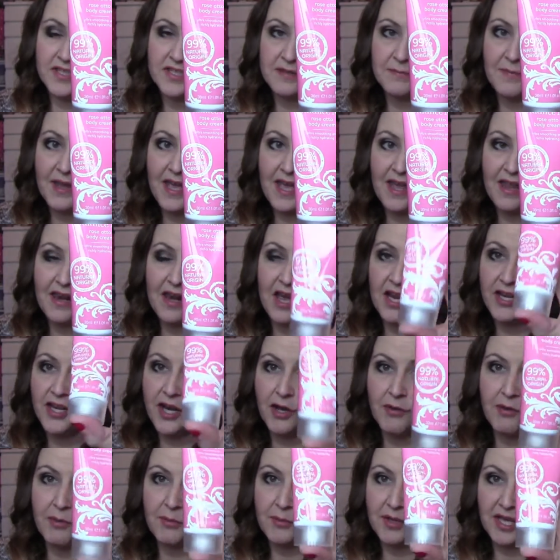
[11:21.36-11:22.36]
the smell, I
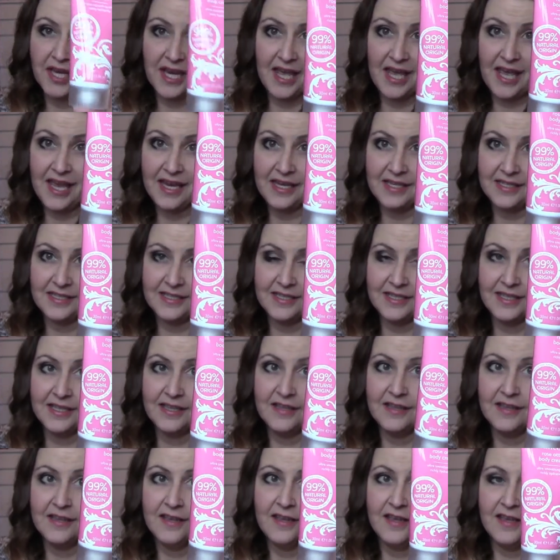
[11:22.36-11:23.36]
know I'm going to hate it.
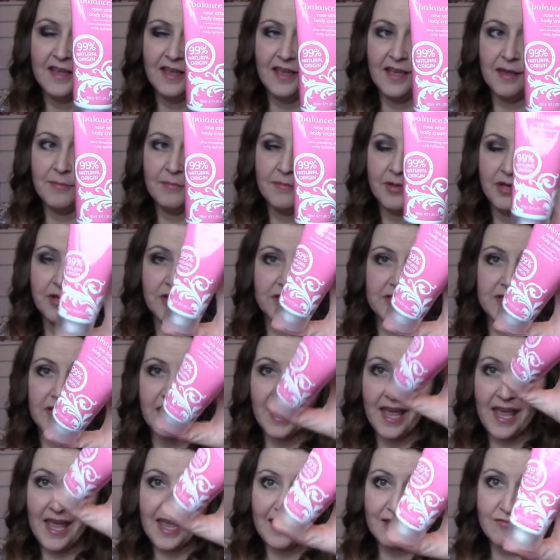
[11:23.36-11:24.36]
Because
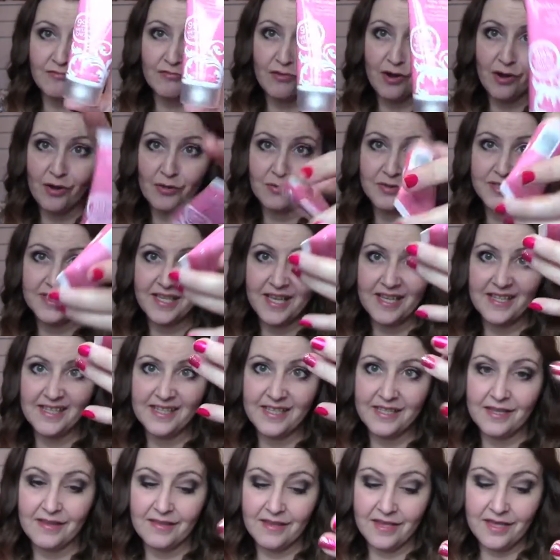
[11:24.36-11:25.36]
I hate
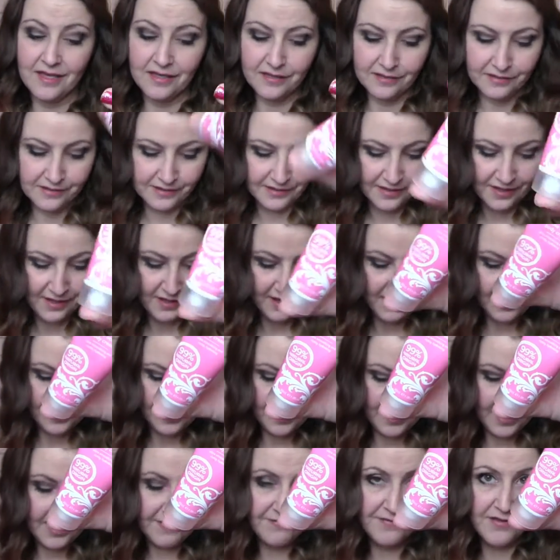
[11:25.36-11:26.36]
rose-scented things.
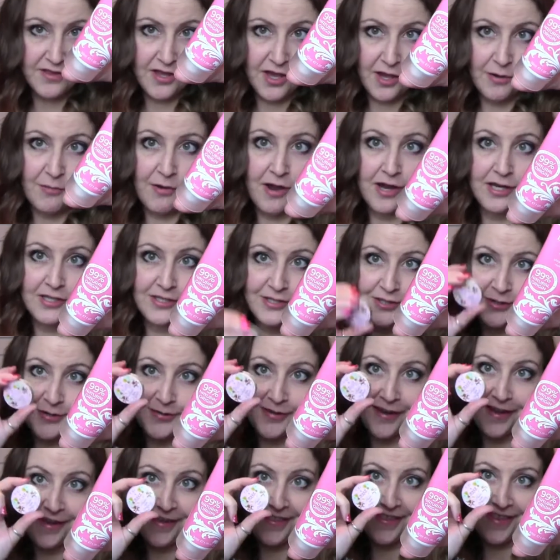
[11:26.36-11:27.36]
Even though I do
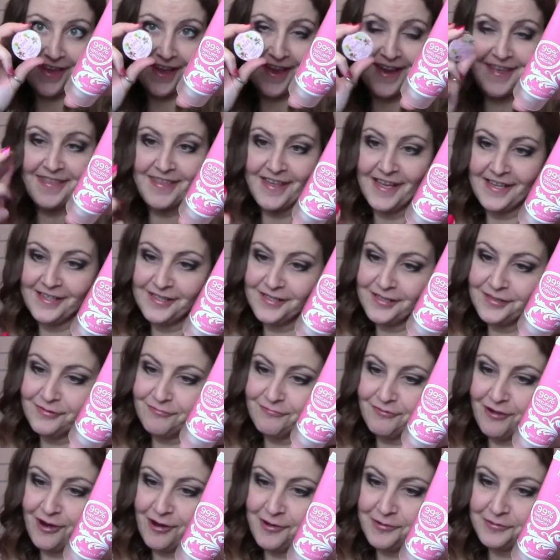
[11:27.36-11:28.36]
like that, and that's
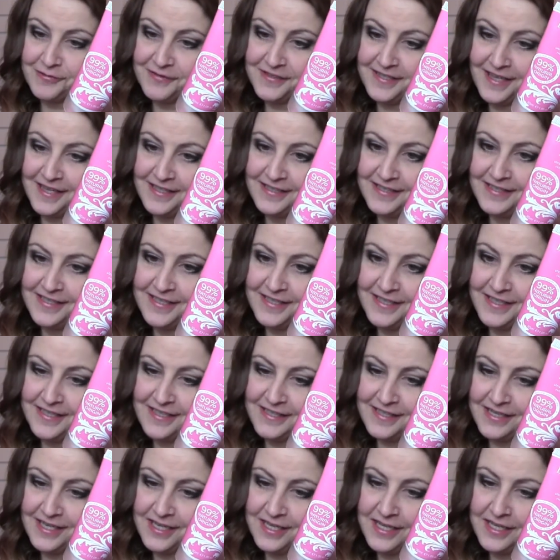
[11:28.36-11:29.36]
rose-scented,
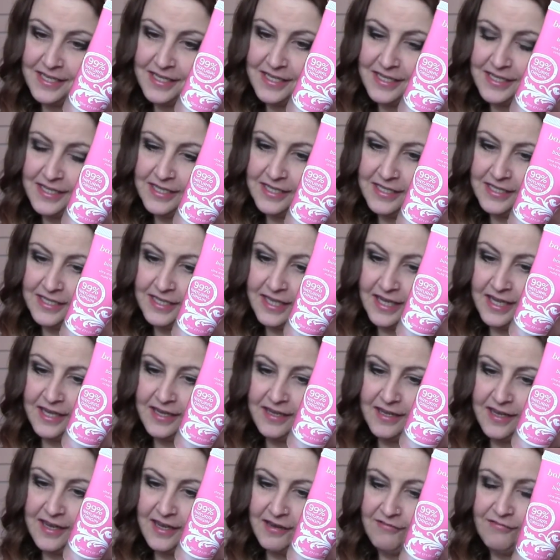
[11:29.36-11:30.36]
isn't it? Yeah,
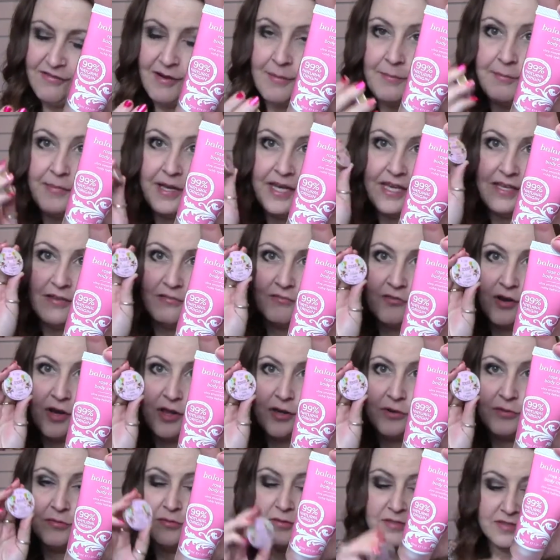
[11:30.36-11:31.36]
Rambling
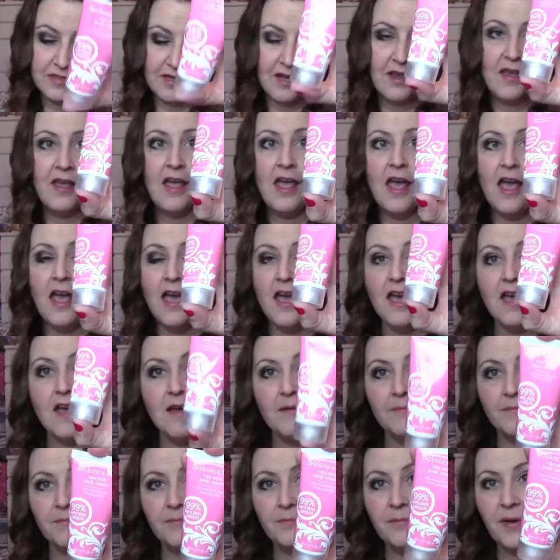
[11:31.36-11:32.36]
Rose.
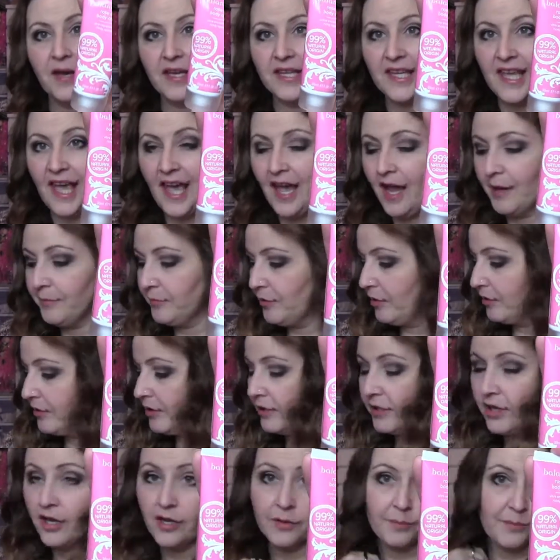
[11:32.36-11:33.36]
But yeah, I'm not
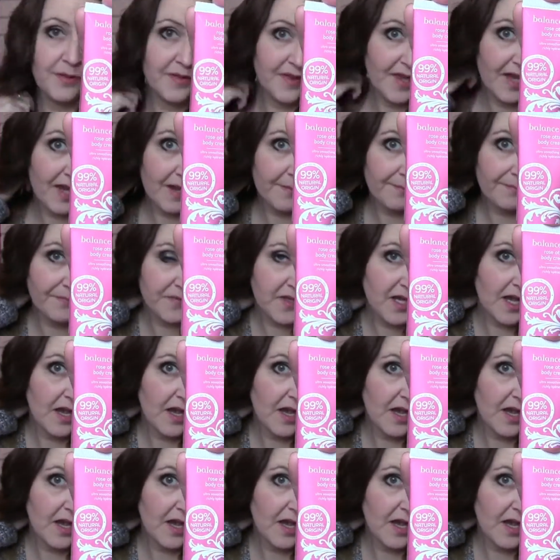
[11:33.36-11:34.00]
going to open that.